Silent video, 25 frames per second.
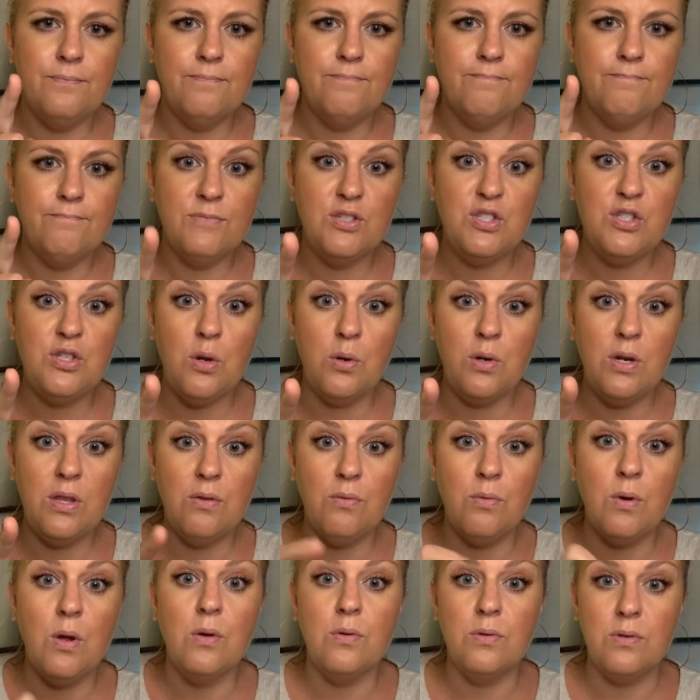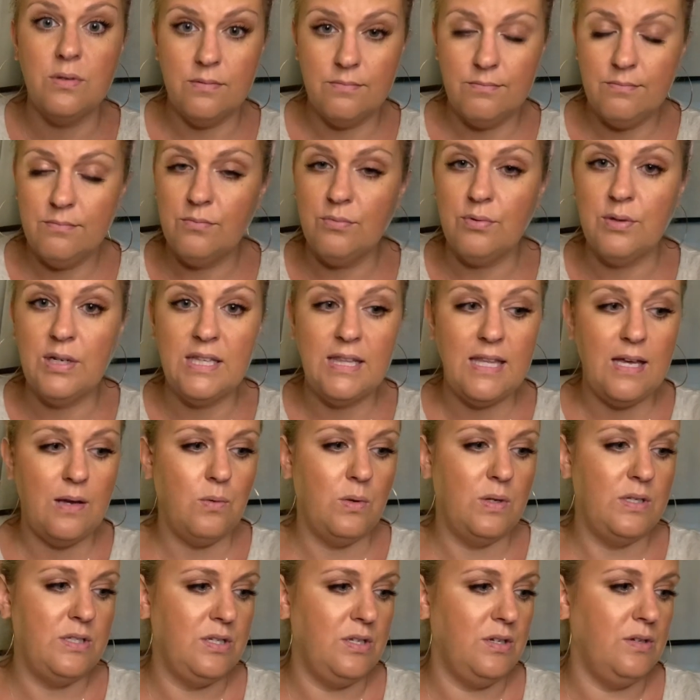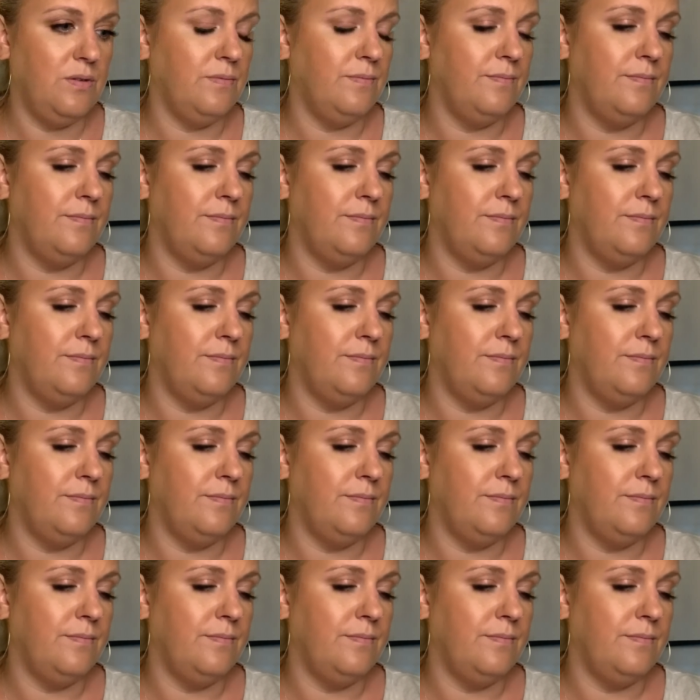Stony the Road. Read that one too.